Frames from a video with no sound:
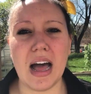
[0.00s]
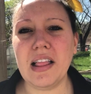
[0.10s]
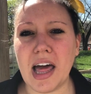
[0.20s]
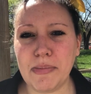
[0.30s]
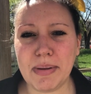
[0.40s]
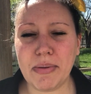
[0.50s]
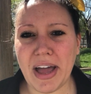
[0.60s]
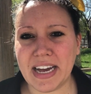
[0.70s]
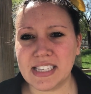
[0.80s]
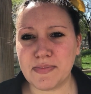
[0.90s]
A lot of people
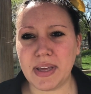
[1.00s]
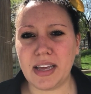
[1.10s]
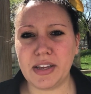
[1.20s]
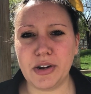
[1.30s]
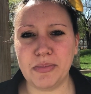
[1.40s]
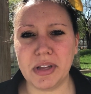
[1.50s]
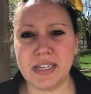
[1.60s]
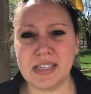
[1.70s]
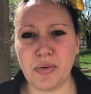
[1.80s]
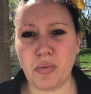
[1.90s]
ask me, you know,
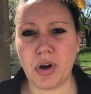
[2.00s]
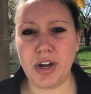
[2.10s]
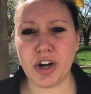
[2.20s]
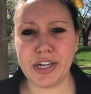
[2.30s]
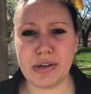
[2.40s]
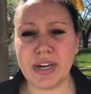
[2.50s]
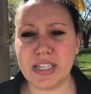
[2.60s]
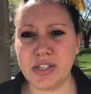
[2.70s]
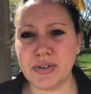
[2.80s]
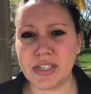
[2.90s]
Melissa, what are you
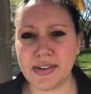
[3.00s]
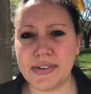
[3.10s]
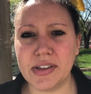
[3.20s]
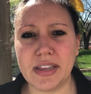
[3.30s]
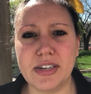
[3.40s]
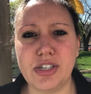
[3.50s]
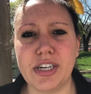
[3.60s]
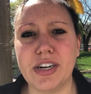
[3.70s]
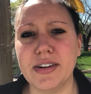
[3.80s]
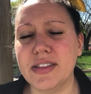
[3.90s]
guys doing differently this
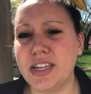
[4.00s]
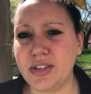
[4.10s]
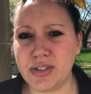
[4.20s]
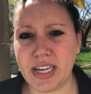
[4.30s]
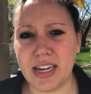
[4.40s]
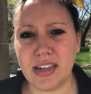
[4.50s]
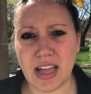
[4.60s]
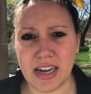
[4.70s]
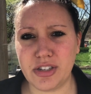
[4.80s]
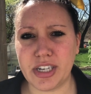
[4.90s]
year than you did
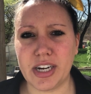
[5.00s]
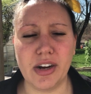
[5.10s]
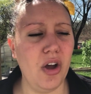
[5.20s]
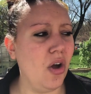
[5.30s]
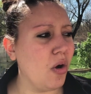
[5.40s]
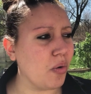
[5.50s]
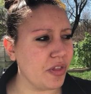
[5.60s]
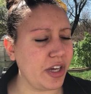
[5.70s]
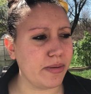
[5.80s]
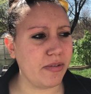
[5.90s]
last year or
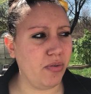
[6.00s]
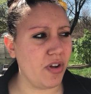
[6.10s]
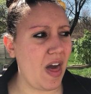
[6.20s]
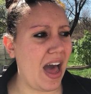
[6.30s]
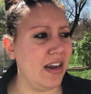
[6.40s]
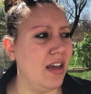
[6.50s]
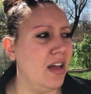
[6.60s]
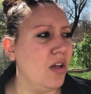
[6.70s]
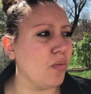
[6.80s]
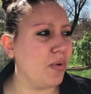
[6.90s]
the year before that
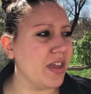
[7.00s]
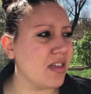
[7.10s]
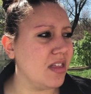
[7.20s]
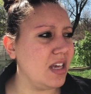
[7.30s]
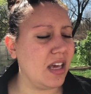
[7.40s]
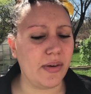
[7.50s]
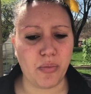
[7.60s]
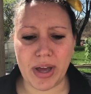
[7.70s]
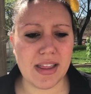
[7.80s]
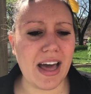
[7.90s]
with the
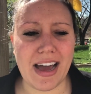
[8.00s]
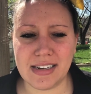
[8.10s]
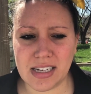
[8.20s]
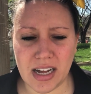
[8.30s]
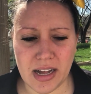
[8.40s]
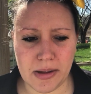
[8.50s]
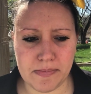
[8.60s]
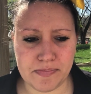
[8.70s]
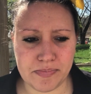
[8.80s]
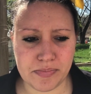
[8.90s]
way that
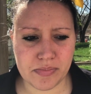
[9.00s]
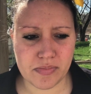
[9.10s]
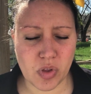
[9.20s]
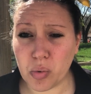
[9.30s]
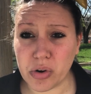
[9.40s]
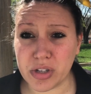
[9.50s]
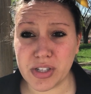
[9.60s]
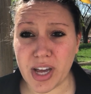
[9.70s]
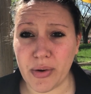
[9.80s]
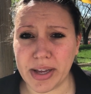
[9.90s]
um, the world
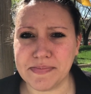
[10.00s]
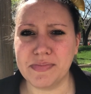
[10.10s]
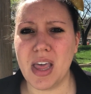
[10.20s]
is going?